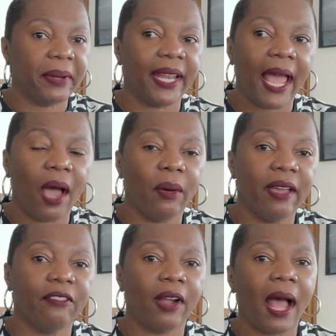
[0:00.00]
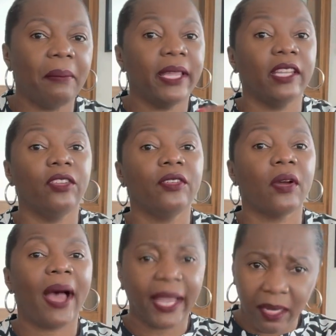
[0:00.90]
But however, I'm letting you
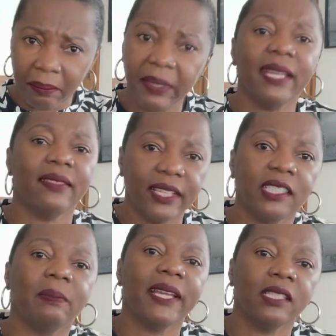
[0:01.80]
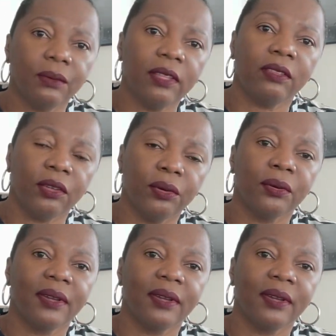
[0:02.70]
know I can be in this space with you.